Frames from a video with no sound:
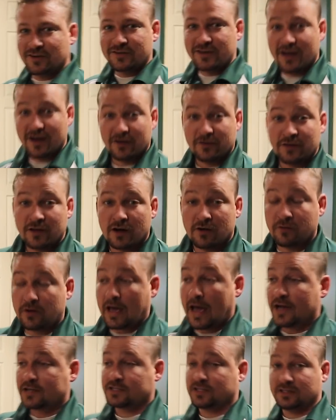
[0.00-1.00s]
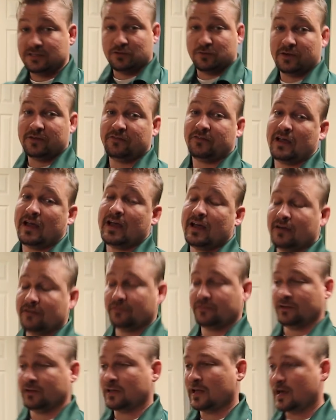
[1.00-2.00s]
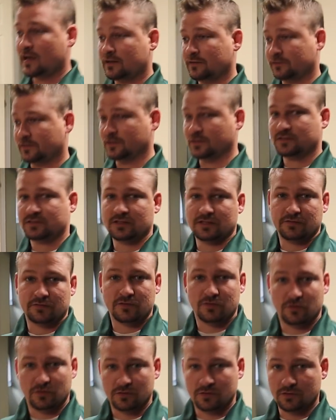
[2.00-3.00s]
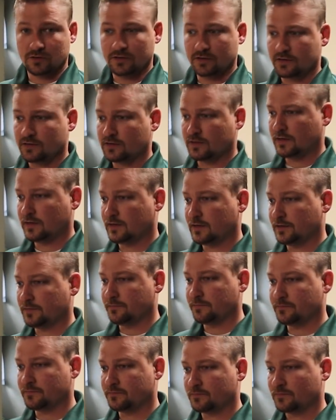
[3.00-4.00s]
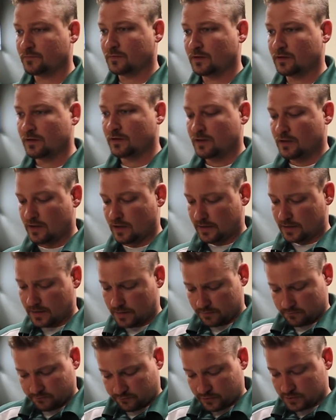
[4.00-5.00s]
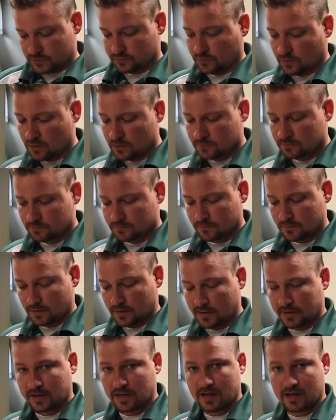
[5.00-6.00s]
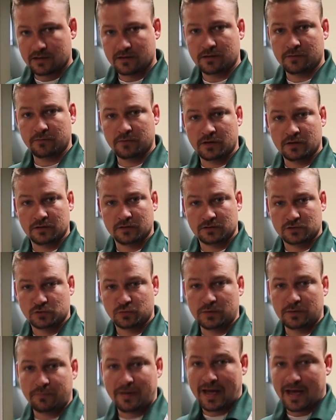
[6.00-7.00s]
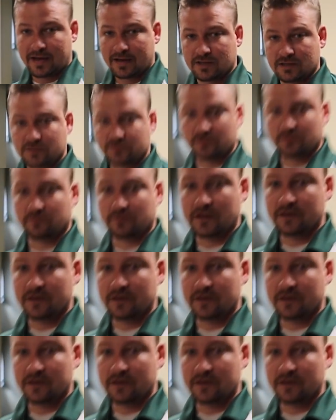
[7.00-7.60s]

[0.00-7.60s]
so actually, so we have a lot of good stuff going on. First of all, I got a sweet package from